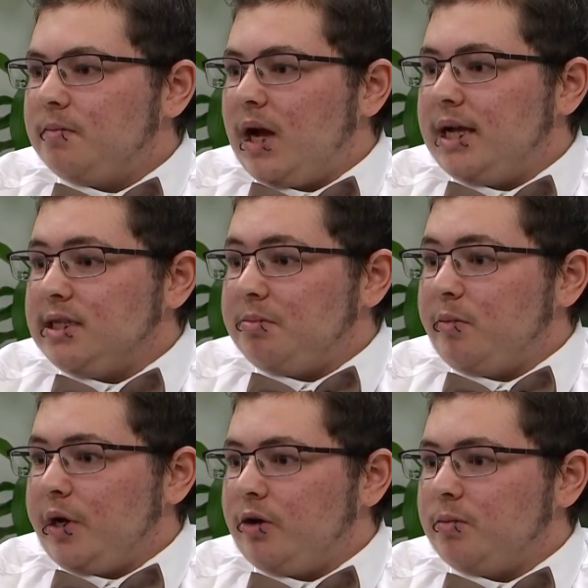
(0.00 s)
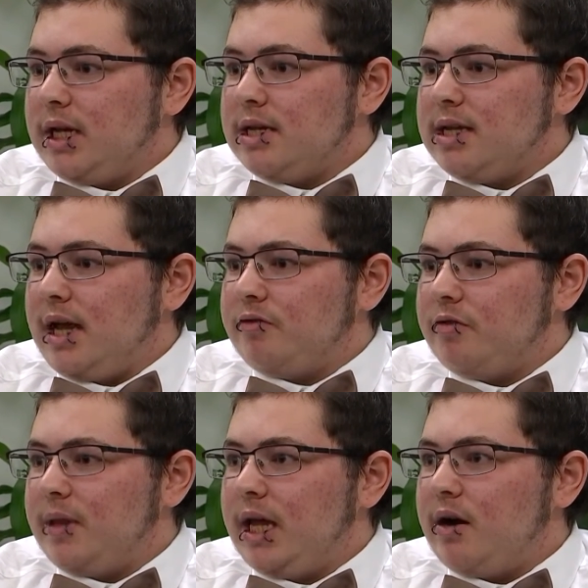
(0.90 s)
ended up in my own place, and
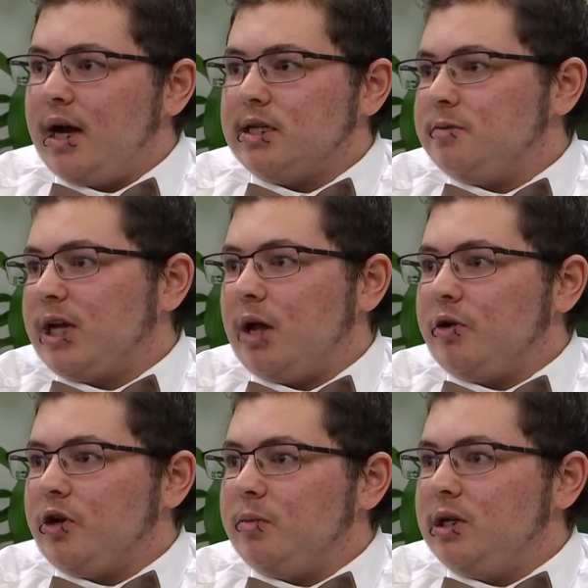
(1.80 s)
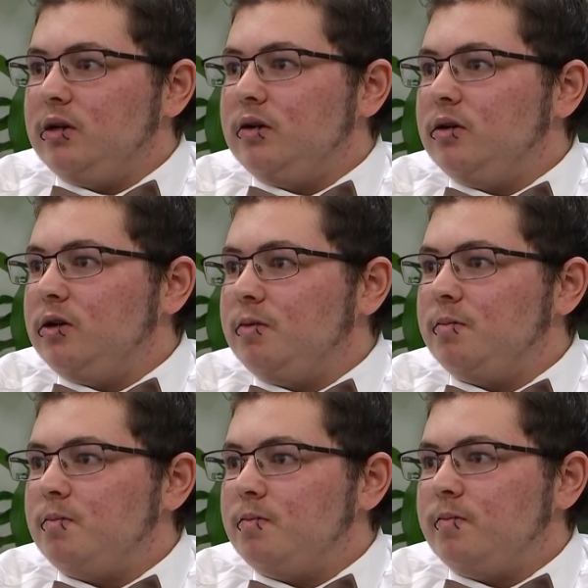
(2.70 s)
from there I just became a hermit.
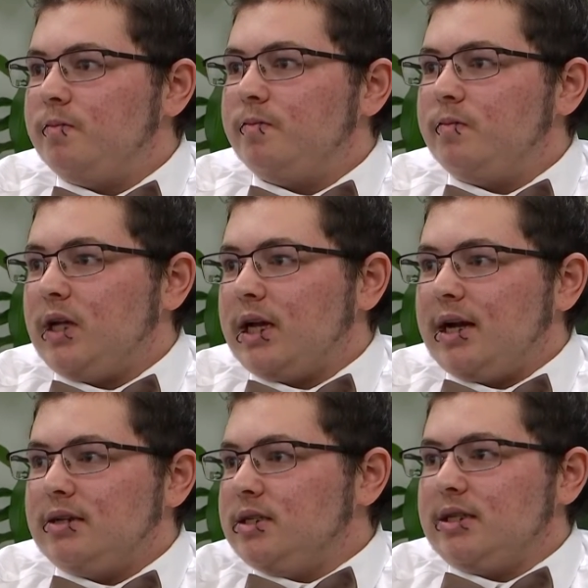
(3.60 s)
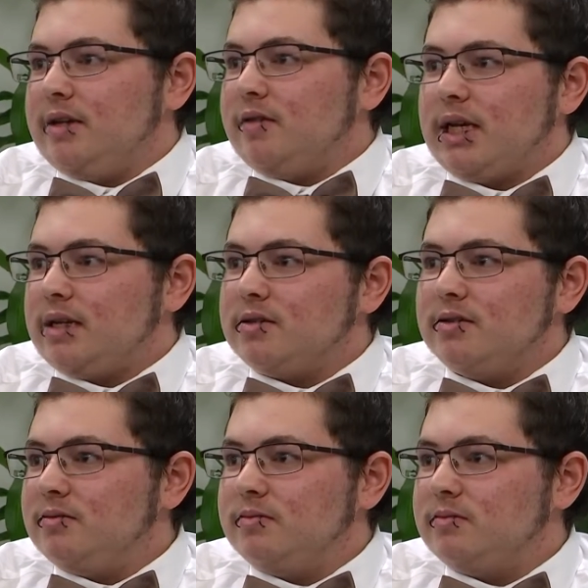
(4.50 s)
Like, I didn't leave the house.
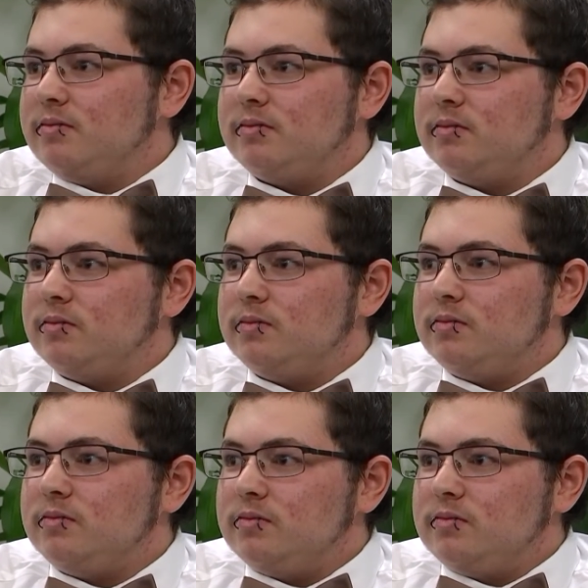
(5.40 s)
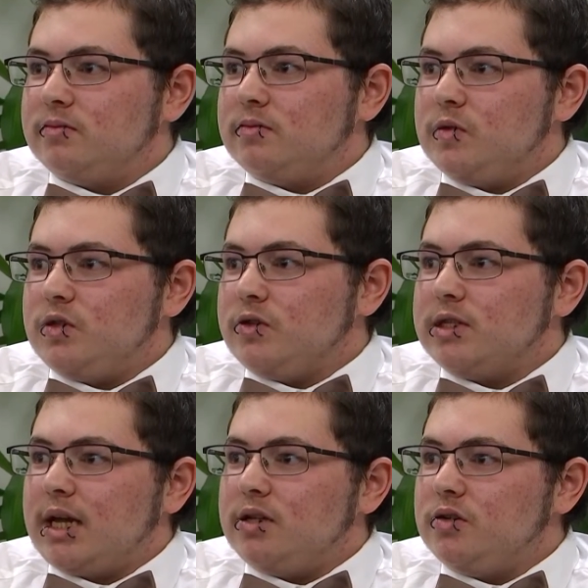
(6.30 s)
I was too
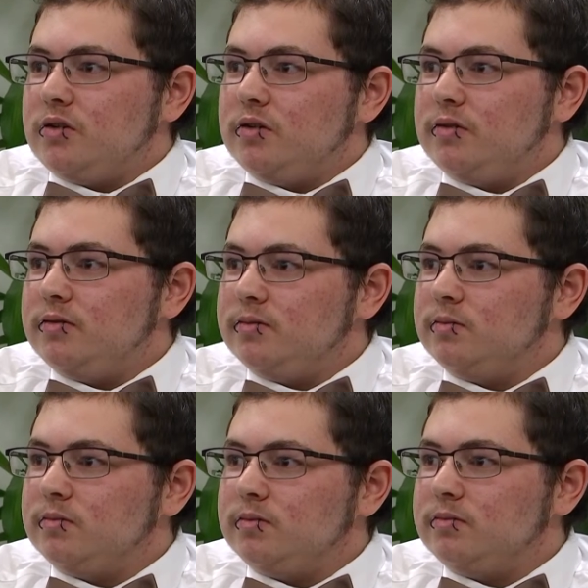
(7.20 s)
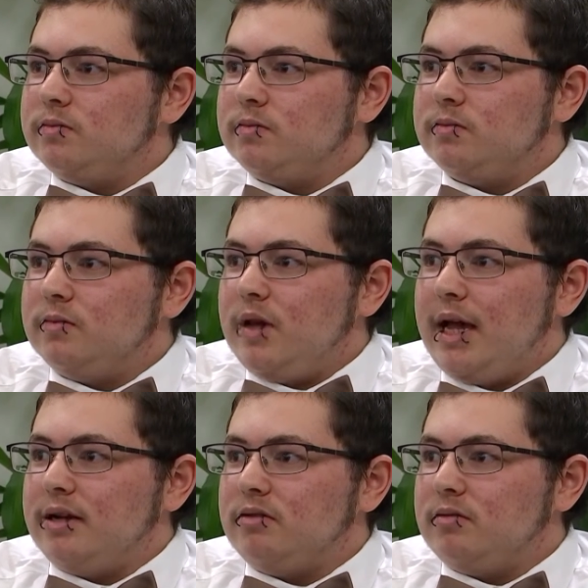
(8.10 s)
scared to.
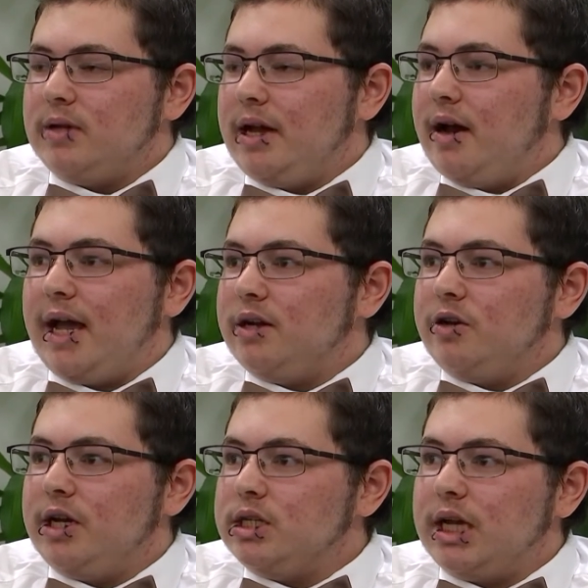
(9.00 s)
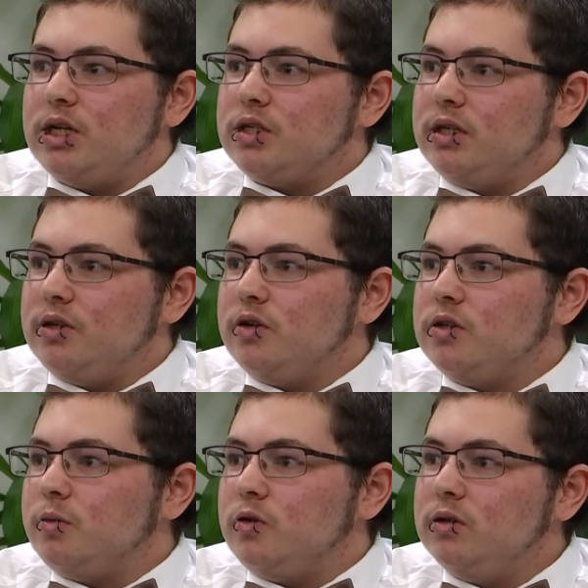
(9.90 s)
And yeah, I had no education and no
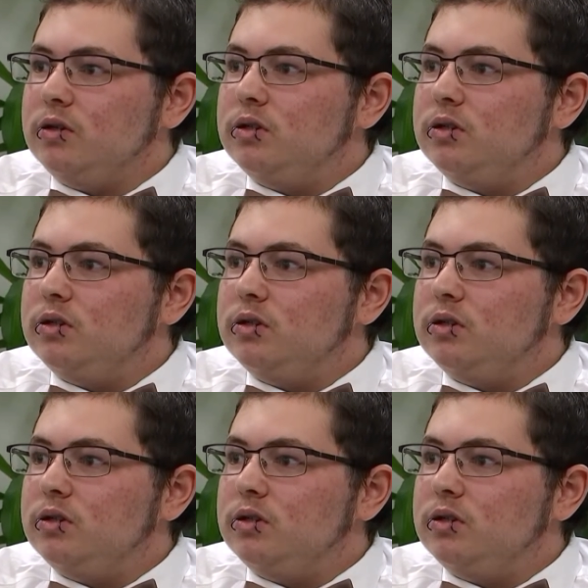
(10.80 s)
support.